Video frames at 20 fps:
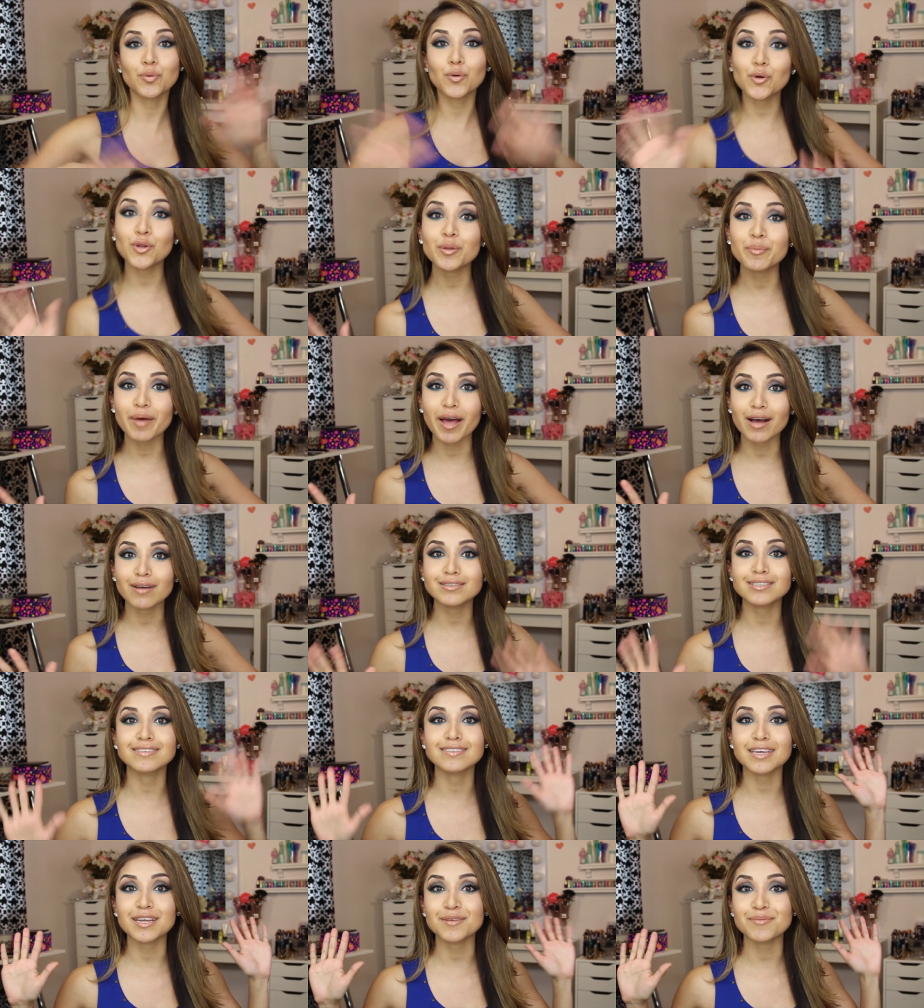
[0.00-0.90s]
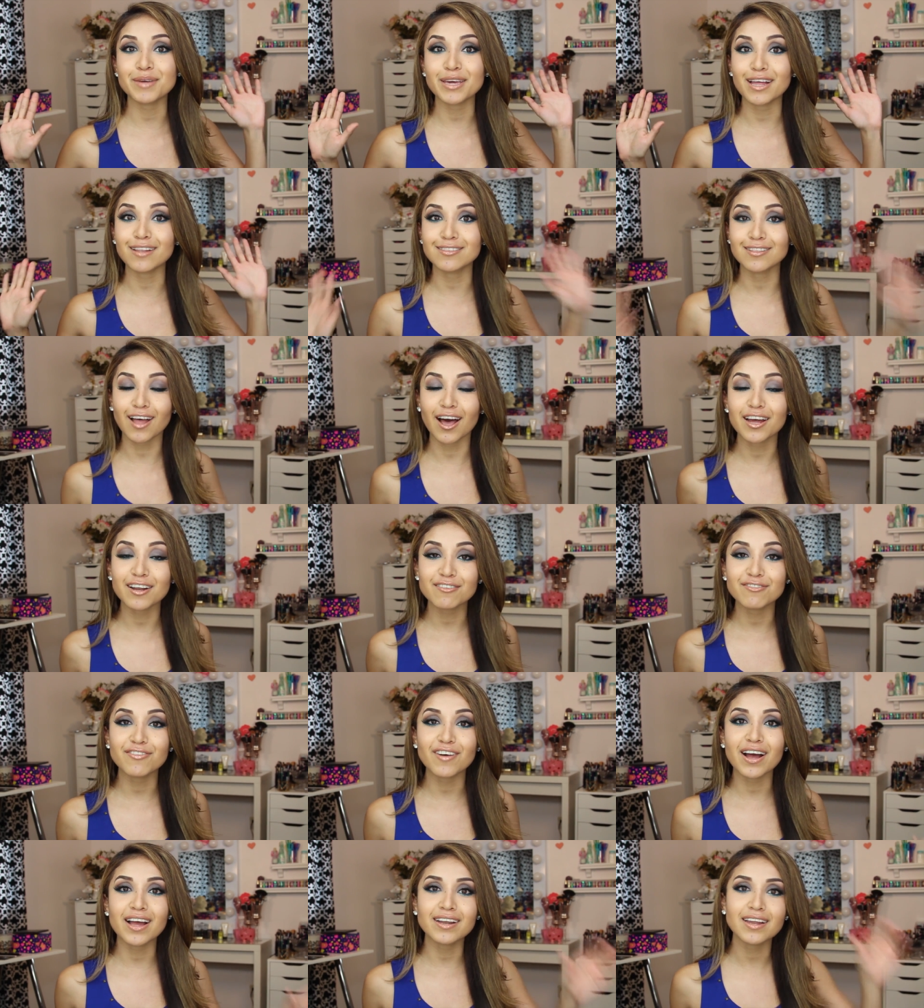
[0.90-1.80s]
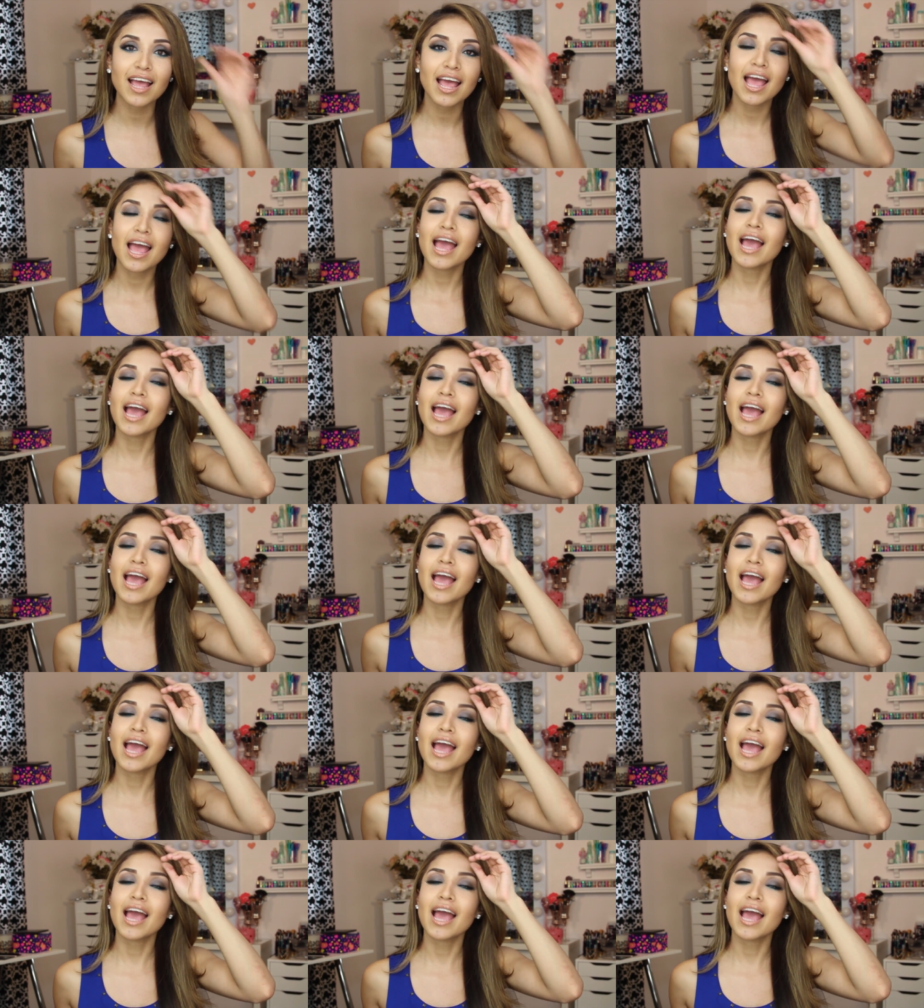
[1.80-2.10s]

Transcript: pull them out. It's going to be a lot of fun.